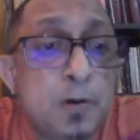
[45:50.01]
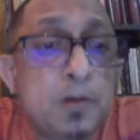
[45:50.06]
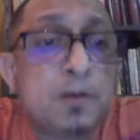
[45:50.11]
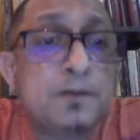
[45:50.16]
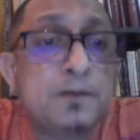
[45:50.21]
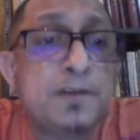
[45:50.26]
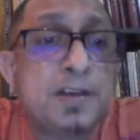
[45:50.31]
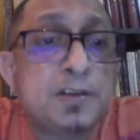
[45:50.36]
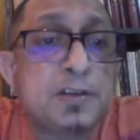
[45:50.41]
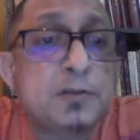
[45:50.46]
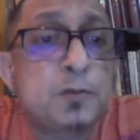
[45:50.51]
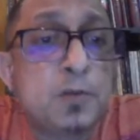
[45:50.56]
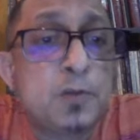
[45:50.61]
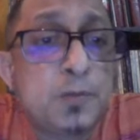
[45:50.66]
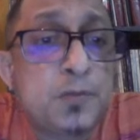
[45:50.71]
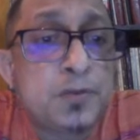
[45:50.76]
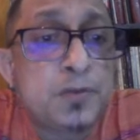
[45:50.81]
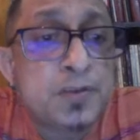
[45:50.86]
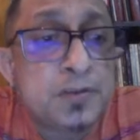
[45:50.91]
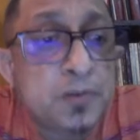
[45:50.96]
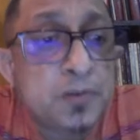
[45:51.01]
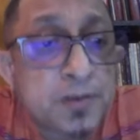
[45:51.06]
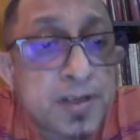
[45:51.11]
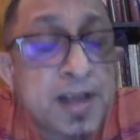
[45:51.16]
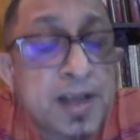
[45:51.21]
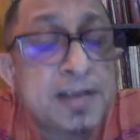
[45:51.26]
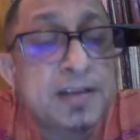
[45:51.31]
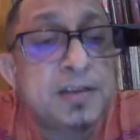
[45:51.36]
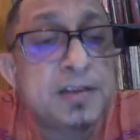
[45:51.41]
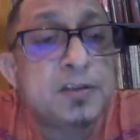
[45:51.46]
all of these schoolbook
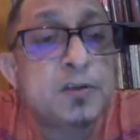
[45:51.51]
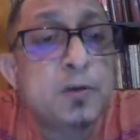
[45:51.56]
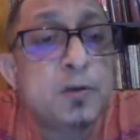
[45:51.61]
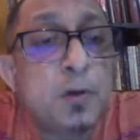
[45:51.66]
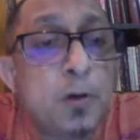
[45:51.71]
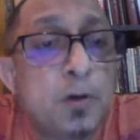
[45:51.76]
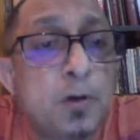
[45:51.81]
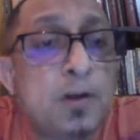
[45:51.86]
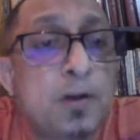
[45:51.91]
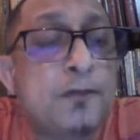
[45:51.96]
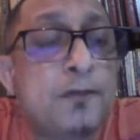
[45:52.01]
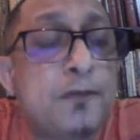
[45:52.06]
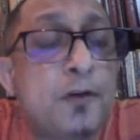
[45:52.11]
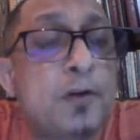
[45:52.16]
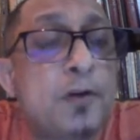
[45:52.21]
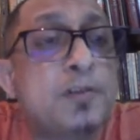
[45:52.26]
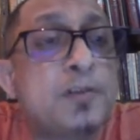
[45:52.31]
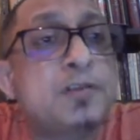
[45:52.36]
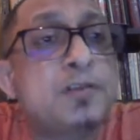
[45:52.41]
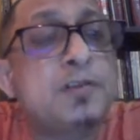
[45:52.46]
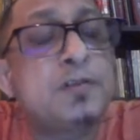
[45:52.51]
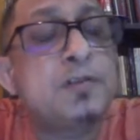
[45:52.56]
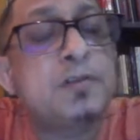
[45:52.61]
societies called for